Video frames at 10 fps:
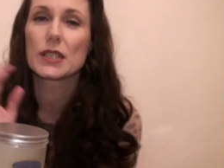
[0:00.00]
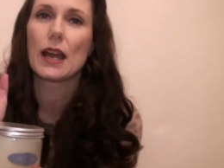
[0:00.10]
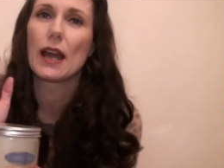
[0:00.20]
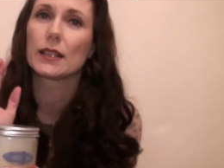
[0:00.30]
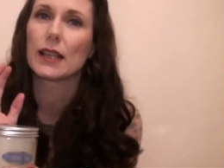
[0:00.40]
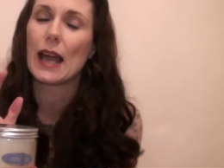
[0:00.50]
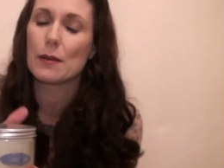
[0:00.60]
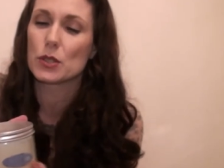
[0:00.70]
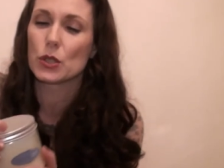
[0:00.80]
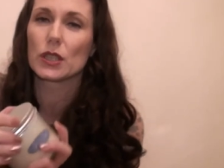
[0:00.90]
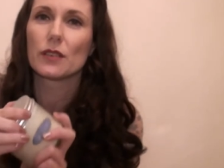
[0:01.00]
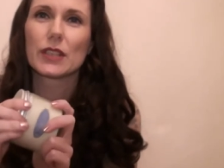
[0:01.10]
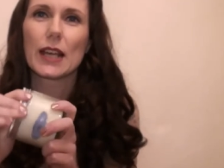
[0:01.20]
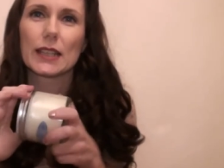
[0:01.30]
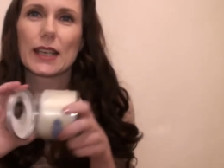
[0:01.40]
it and absolutely loved
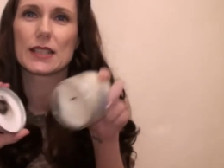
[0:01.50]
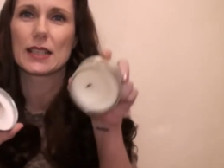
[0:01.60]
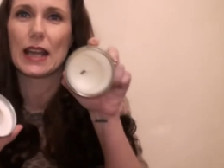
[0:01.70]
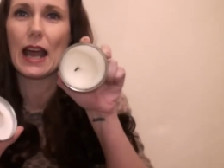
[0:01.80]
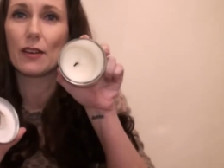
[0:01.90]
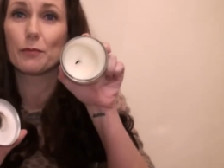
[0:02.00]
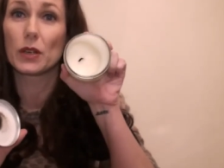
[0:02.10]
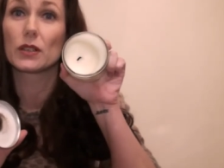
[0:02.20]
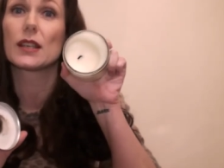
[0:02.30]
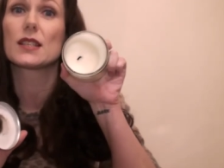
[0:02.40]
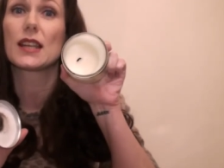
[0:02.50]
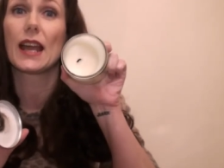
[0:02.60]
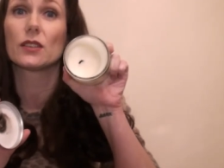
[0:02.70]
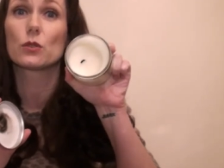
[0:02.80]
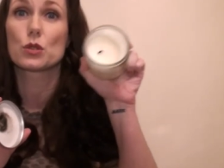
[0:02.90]
it. And like I said, I have burned this
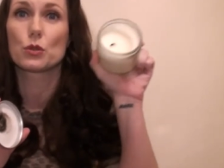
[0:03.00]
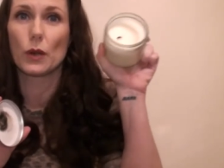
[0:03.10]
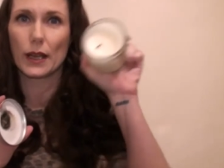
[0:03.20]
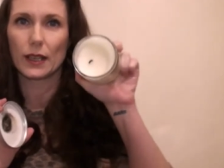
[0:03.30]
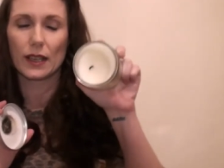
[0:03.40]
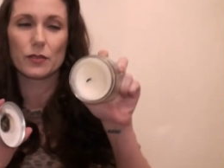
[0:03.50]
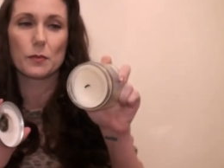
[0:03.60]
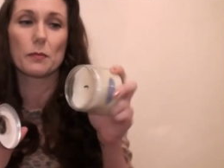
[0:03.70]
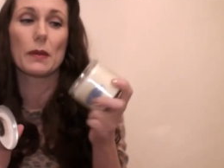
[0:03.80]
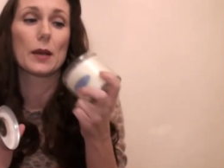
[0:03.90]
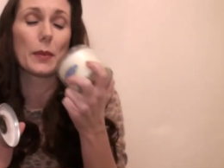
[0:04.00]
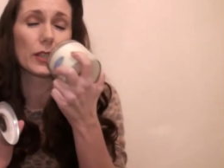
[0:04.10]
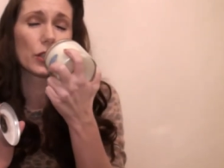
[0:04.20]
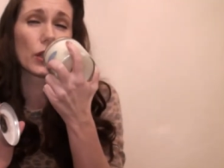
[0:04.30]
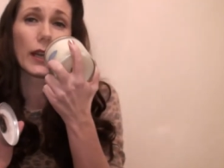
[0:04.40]
candle, so I can give you my
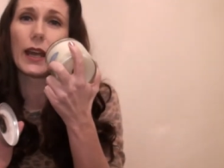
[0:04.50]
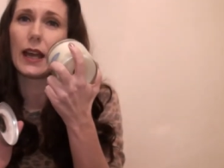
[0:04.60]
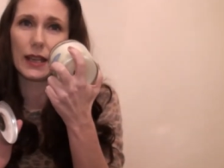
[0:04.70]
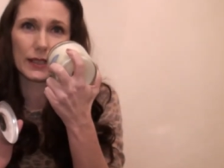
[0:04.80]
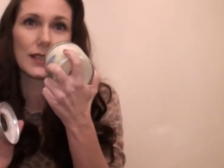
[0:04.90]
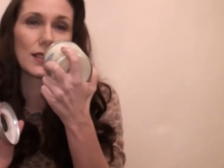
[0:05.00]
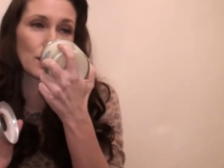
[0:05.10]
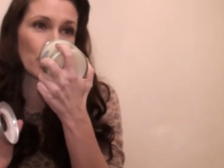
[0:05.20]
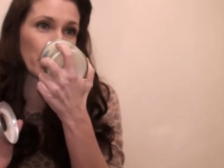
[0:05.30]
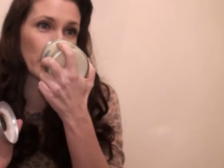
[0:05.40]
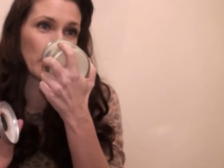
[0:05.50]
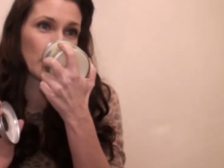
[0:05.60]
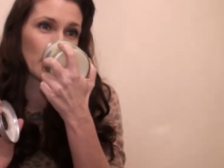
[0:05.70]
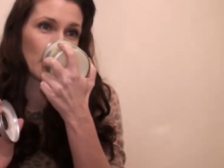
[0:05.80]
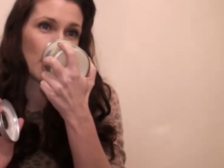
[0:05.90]
opinion on it, and it is lovely.
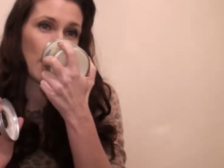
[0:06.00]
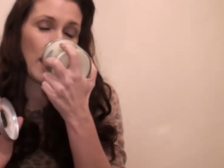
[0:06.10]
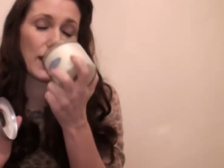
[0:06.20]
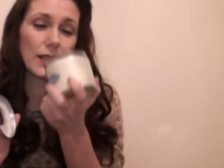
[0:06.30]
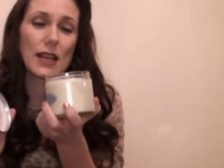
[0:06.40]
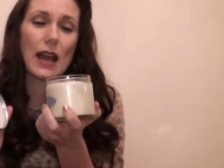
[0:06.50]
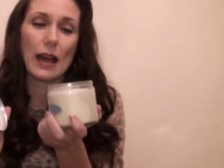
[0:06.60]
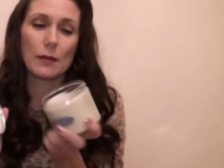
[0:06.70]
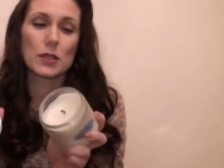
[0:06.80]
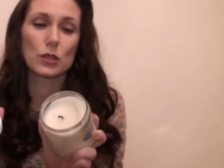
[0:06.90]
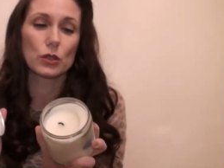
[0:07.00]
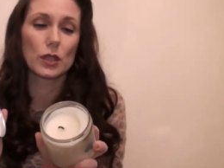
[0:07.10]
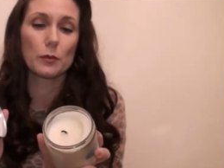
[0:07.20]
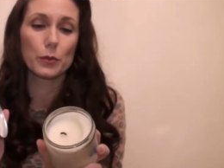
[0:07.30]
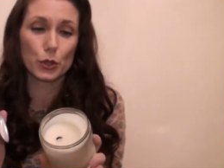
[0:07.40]
It is absolutely
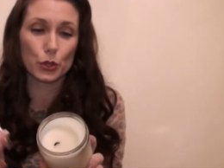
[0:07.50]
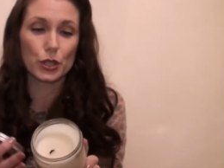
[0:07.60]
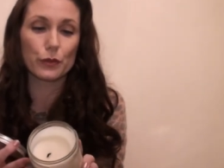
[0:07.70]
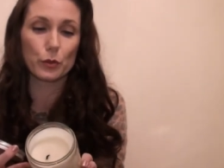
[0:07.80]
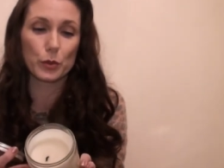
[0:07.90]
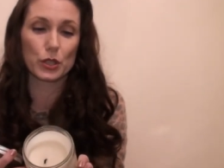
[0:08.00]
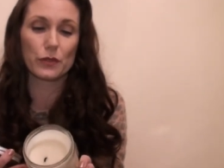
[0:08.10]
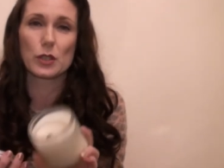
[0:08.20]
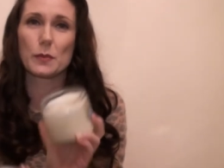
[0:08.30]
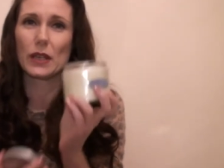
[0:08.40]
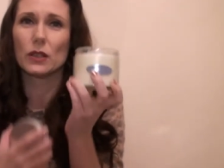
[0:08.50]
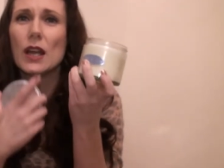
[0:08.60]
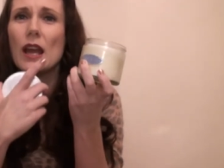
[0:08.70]
beautiful, beautiful smell.